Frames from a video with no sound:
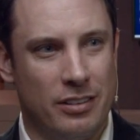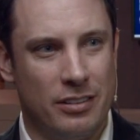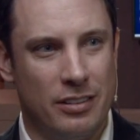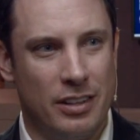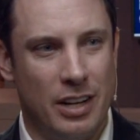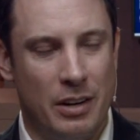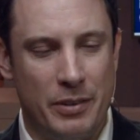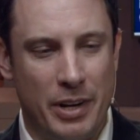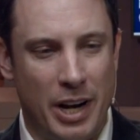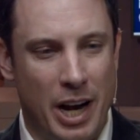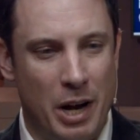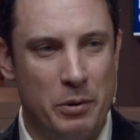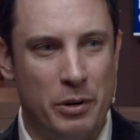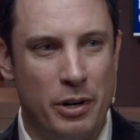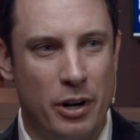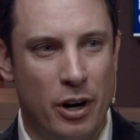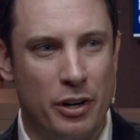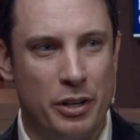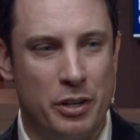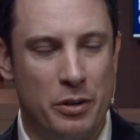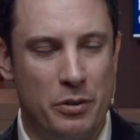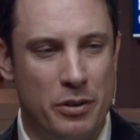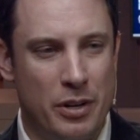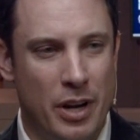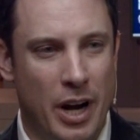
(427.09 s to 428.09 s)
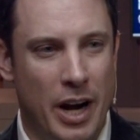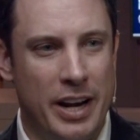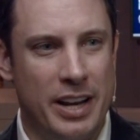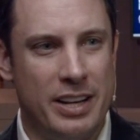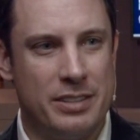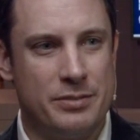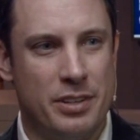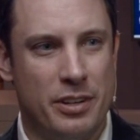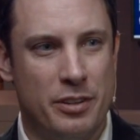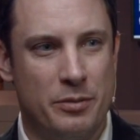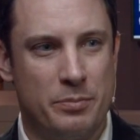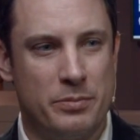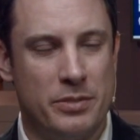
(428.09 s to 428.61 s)
I mean, I would argue
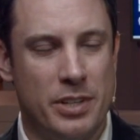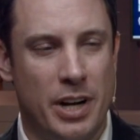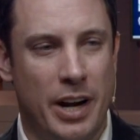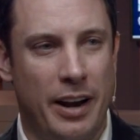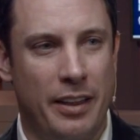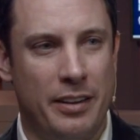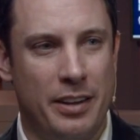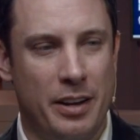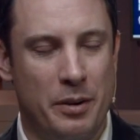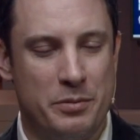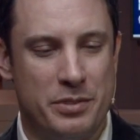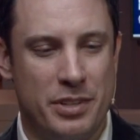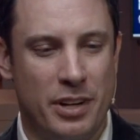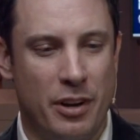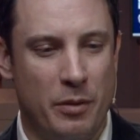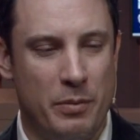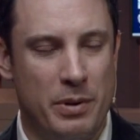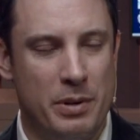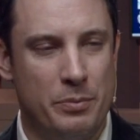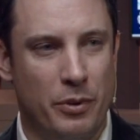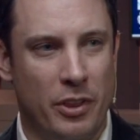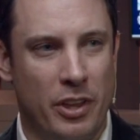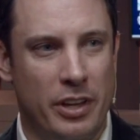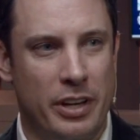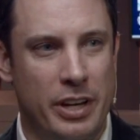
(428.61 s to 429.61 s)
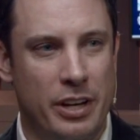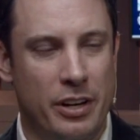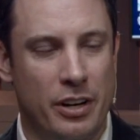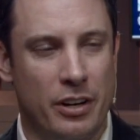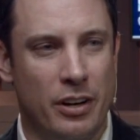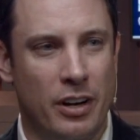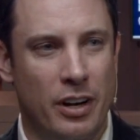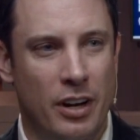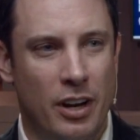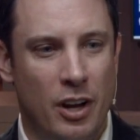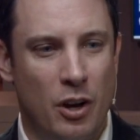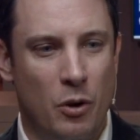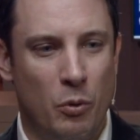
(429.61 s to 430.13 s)
99% of the people that hear
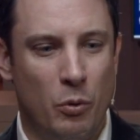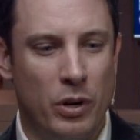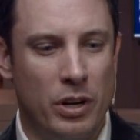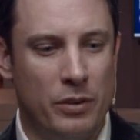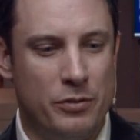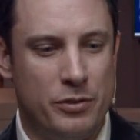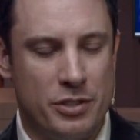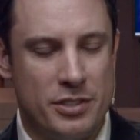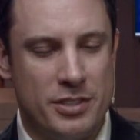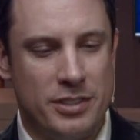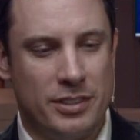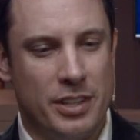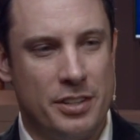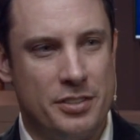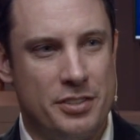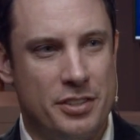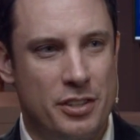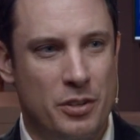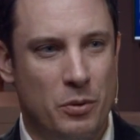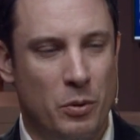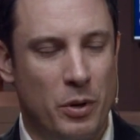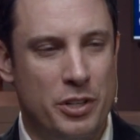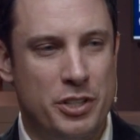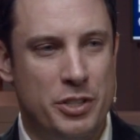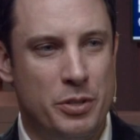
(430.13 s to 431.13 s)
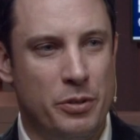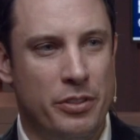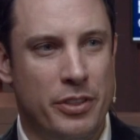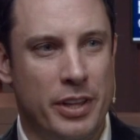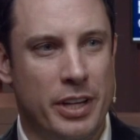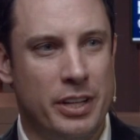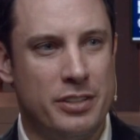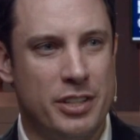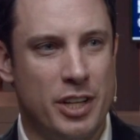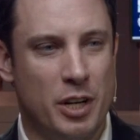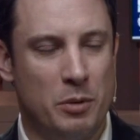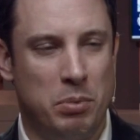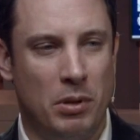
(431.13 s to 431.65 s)
would have just listened to what you think
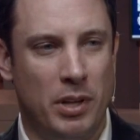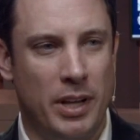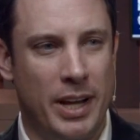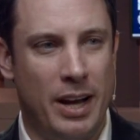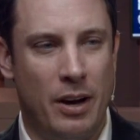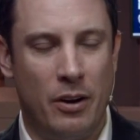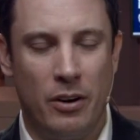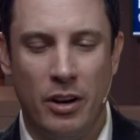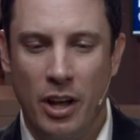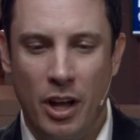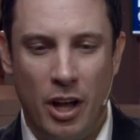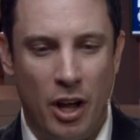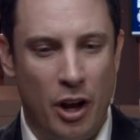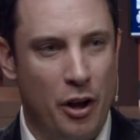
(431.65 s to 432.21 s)
is going to play out.